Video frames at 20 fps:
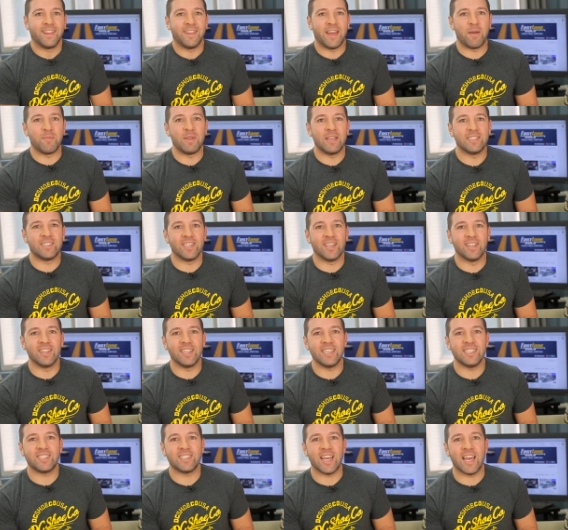That means the
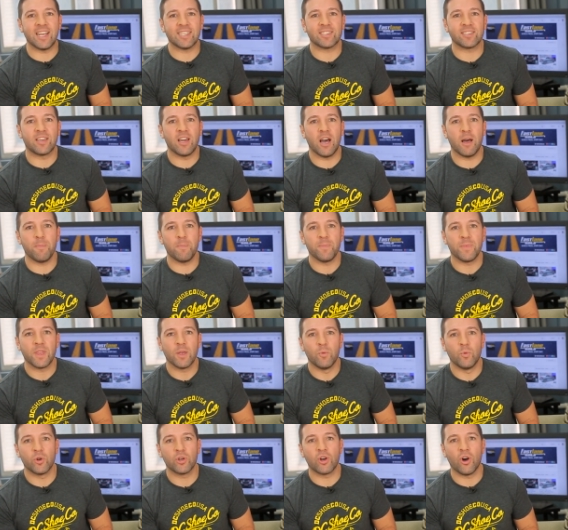Elise S
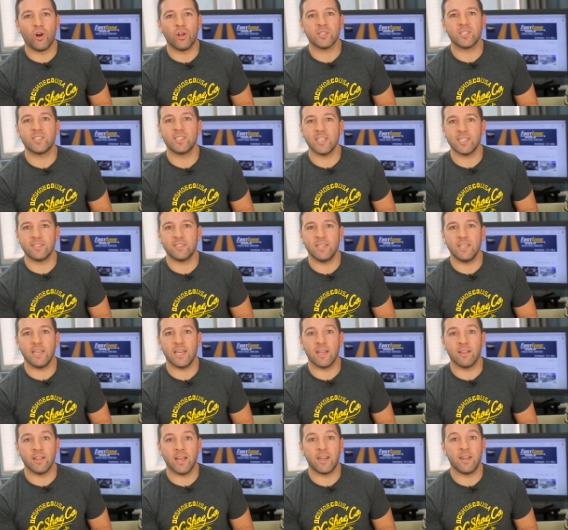Cup will call
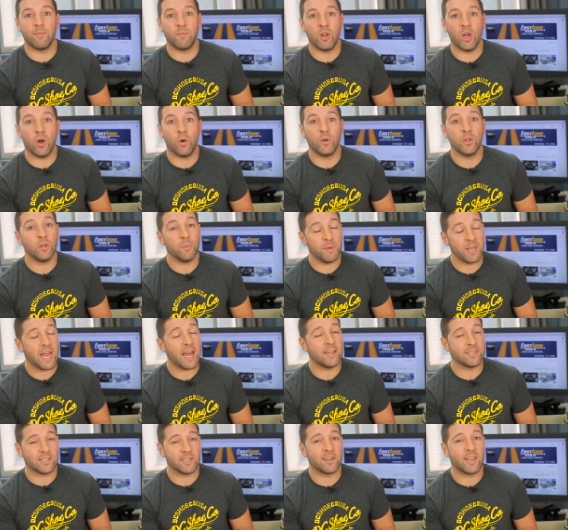60 and let him know he'll be
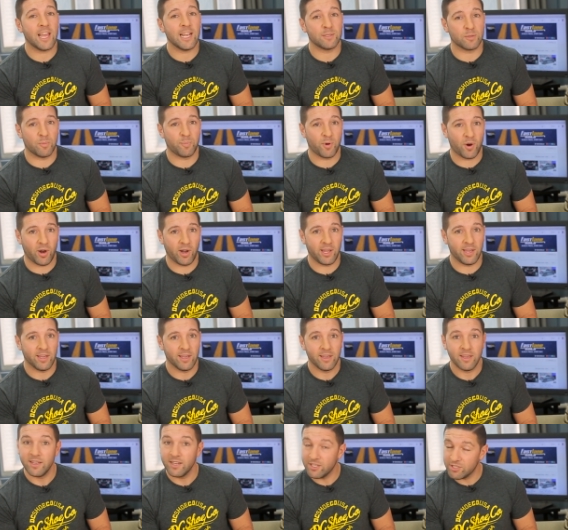at his engagement party
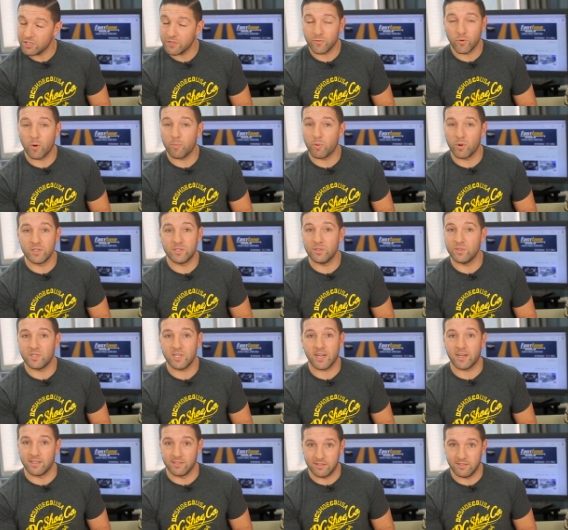in just 4.2
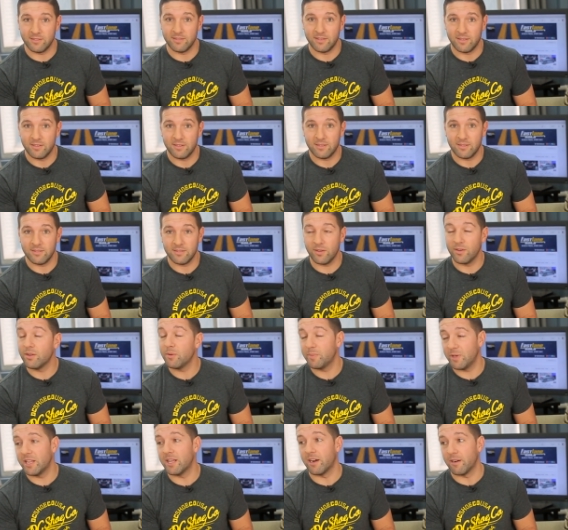seconds. So
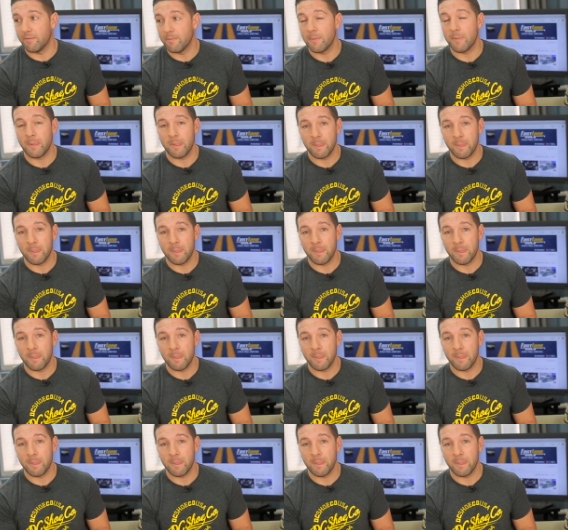he'll be there.